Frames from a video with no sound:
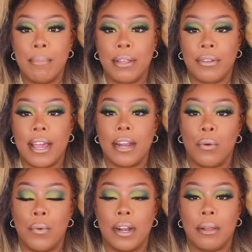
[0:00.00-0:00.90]
but you kind
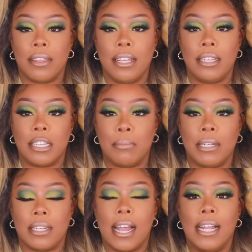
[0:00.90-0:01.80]
of want these to
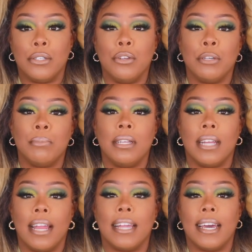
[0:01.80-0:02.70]
be tight so you can be
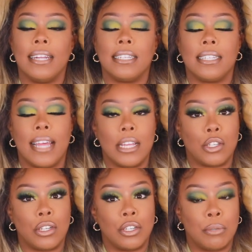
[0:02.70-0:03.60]
like kind of
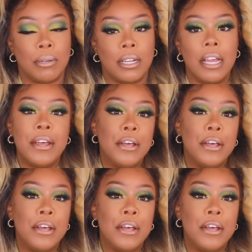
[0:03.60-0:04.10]
snatched a little bit.